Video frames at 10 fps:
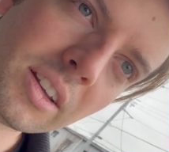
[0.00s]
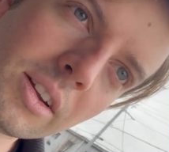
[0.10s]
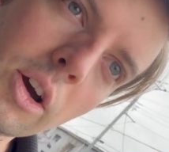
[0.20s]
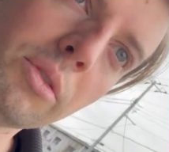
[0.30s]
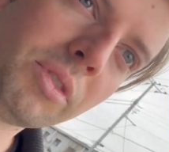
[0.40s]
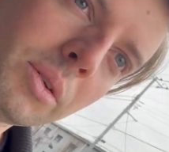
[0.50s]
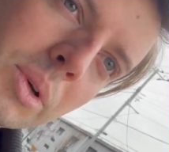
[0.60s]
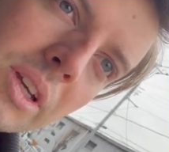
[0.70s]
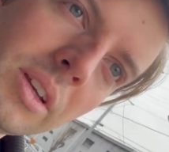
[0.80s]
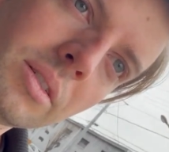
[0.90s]
Hopefully
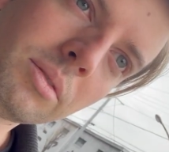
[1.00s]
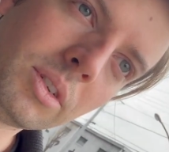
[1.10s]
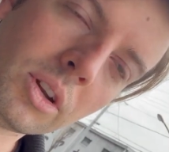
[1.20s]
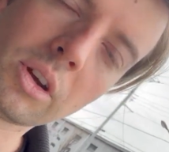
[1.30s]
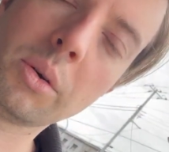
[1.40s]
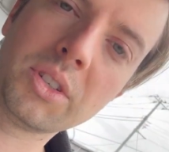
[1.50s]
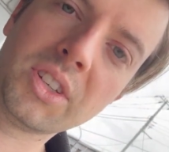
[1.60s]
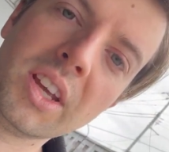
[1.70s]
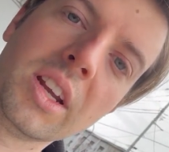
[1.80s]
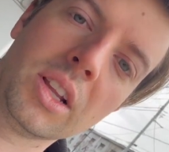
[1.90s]
we, you know, go and
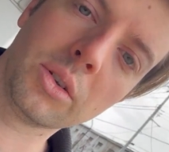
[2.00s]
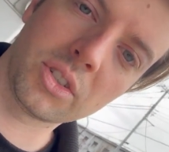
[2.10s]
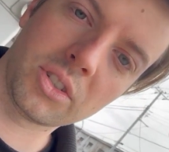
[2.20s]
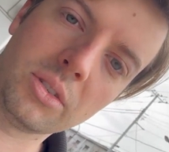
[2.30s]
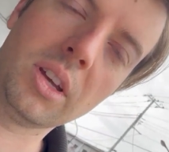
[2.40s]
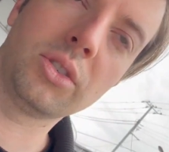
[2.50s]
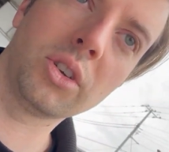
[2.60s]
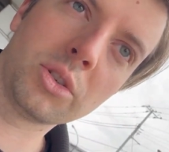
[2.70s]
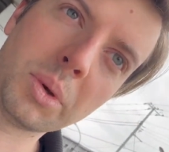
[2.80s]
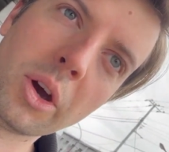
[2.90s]
see it and it looks as good
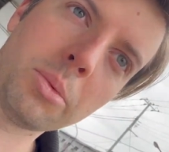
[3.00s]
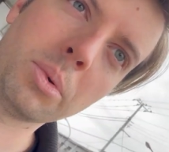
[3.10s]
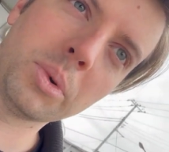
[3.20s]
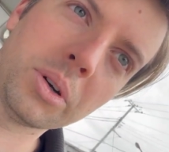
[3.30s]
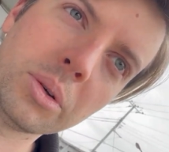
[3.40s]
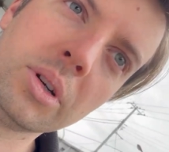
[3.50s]
as we hope it will.